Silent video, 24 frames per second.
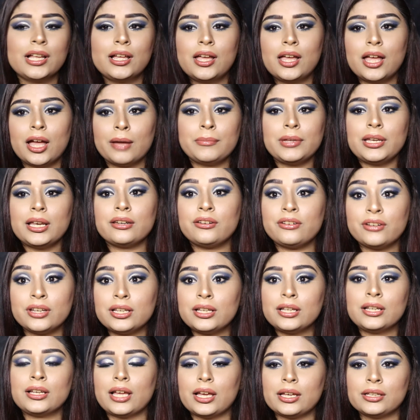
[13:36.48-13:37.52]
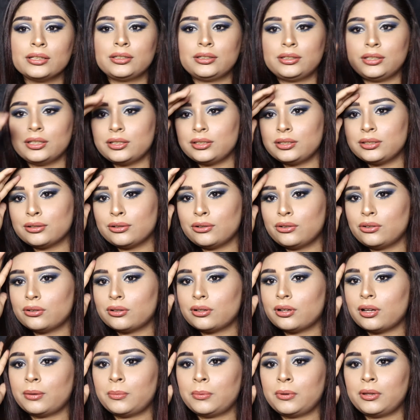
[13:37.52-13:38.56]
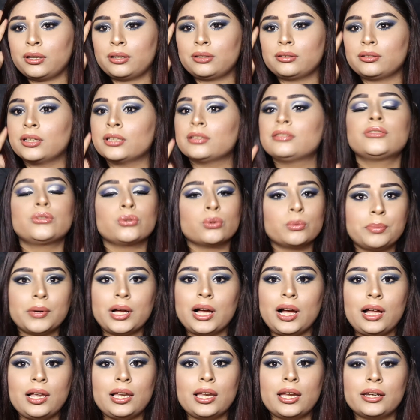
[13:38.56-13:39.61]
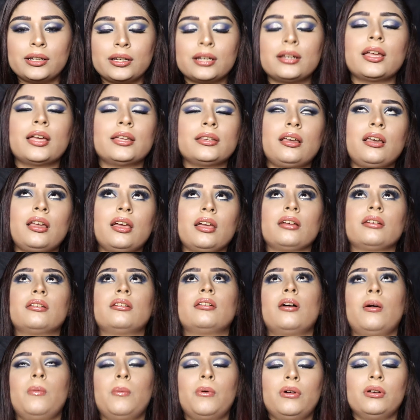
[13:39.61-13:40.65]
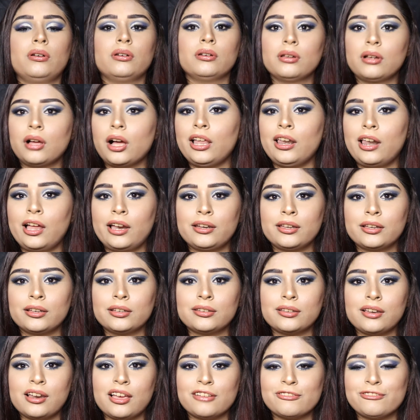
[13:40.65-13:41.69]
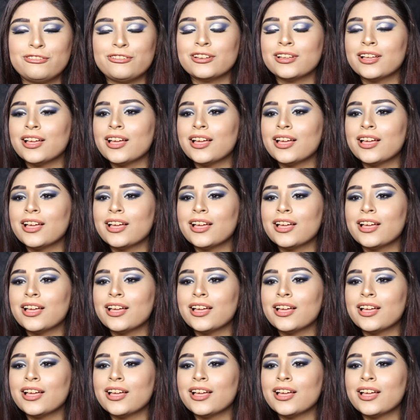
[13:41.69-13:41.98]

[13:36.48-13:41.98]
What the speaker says: I mean, I really like this look. I mean, it's super highlighted as I like. Come on, highlighting is life.